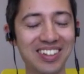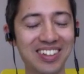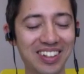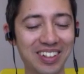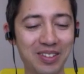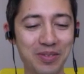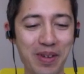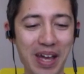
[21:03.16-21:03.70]

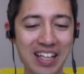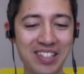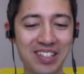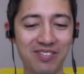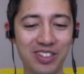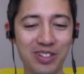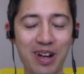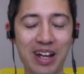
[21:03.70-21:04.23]

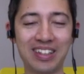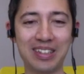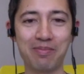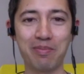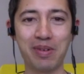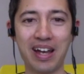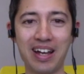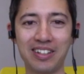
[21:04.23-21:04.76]
massive direct
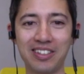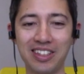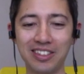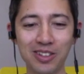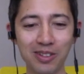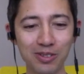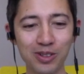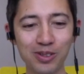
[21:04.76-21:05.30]
impacts.
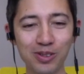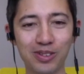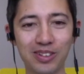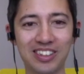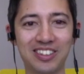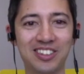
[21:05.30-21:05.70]
That's so cool.